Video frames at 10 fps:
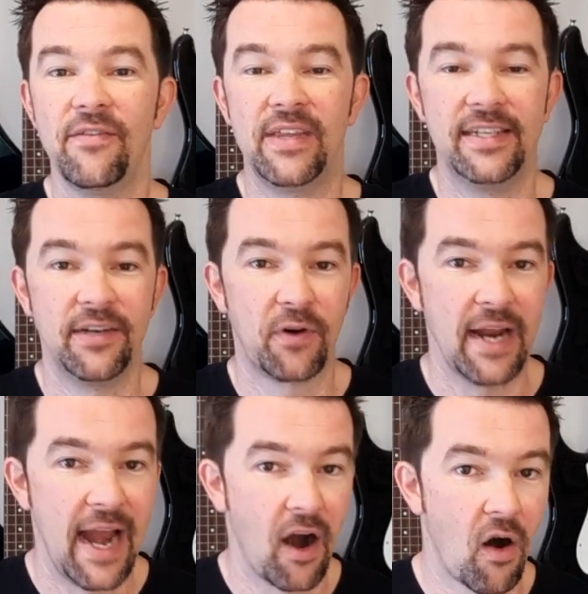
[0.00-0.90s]
of the
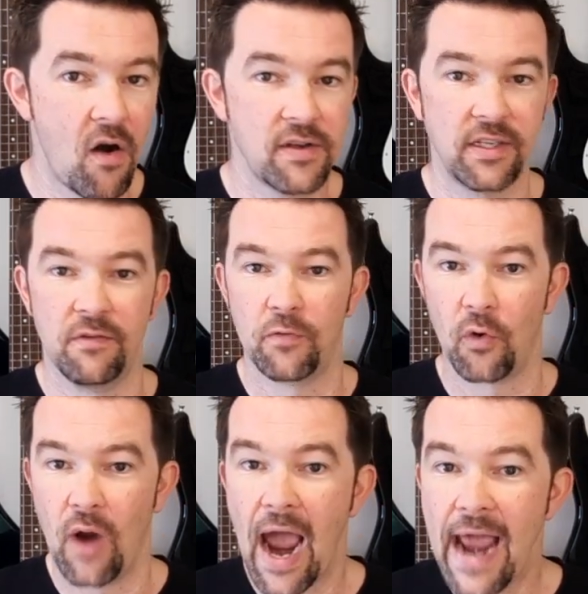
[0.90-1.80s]
different errors and
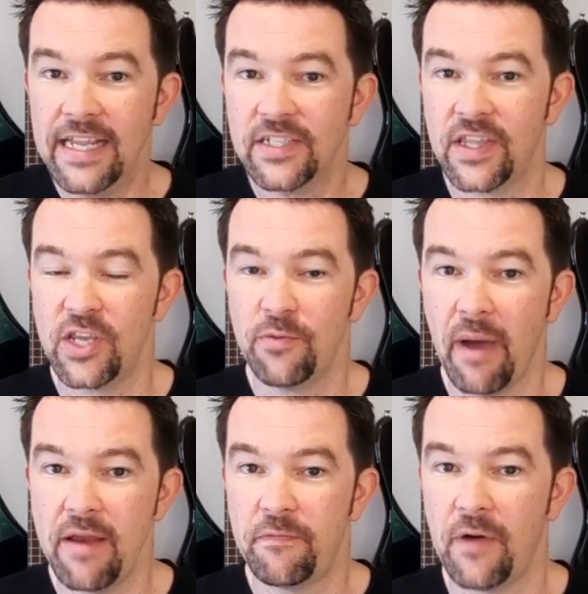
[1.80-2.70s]
varieties that you
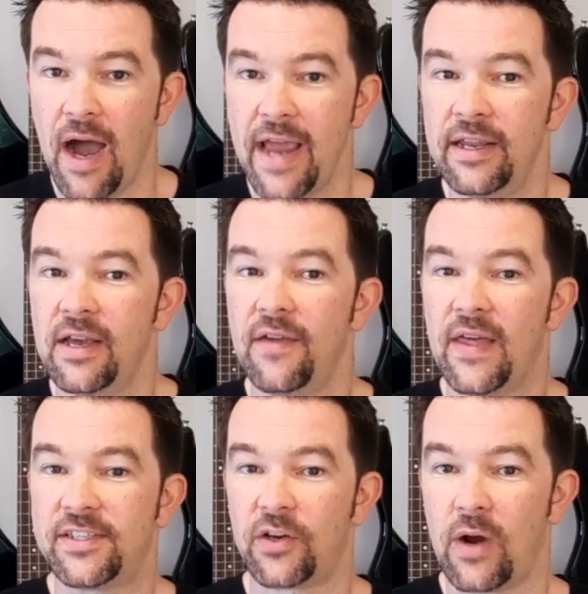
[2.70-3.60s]
might find.
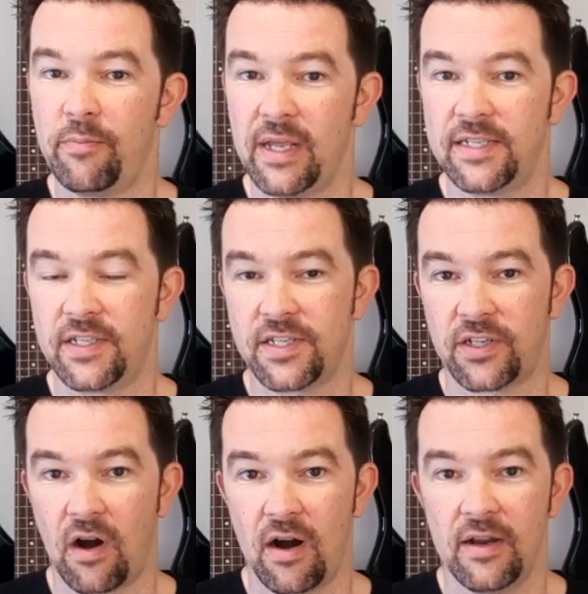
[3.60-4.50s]
That's a great place to
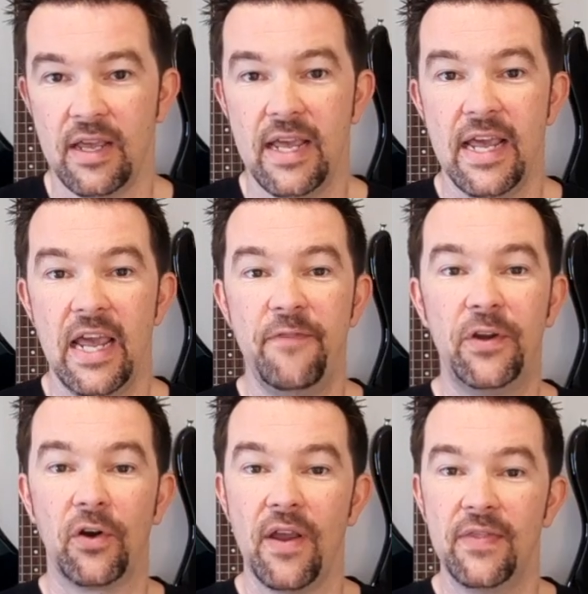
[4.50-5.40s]
start. If
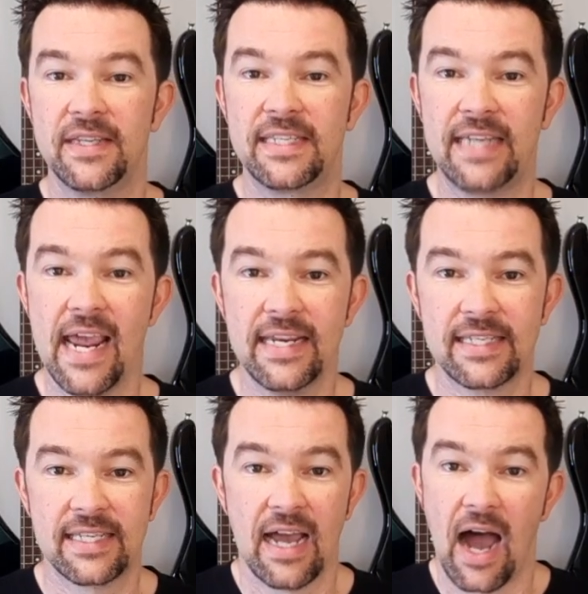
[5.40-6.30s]
you're in the
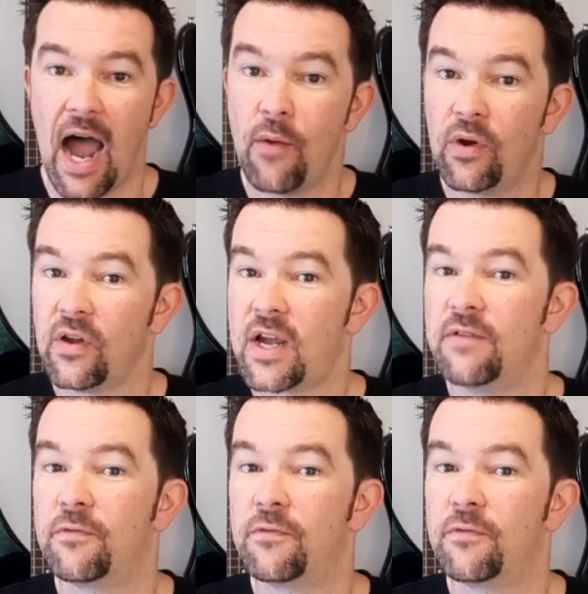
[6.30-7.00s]
States, I would look at